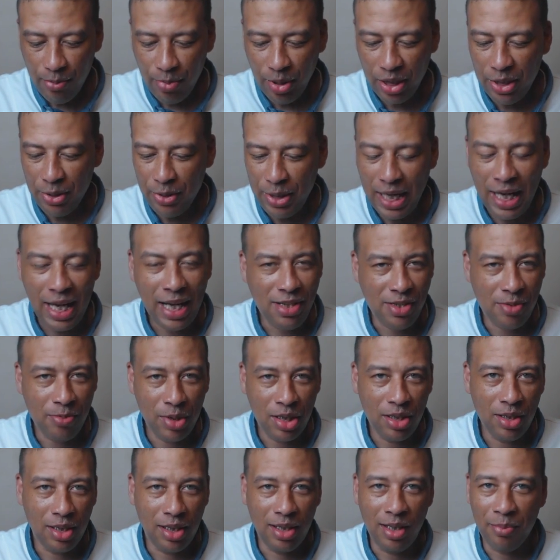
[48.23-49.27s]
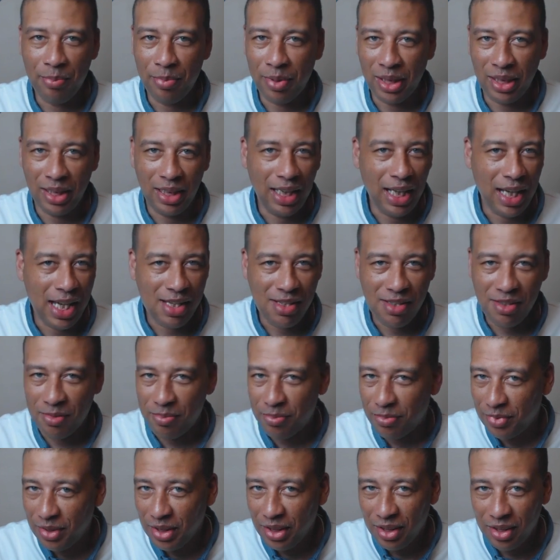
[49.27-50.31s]
but it had some good company. It had
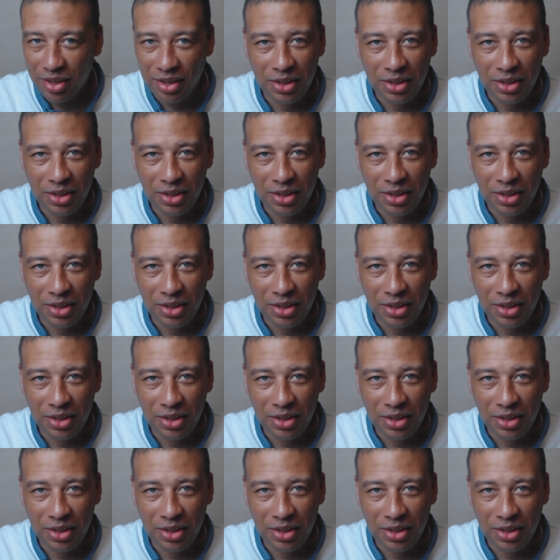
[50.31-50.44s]
some,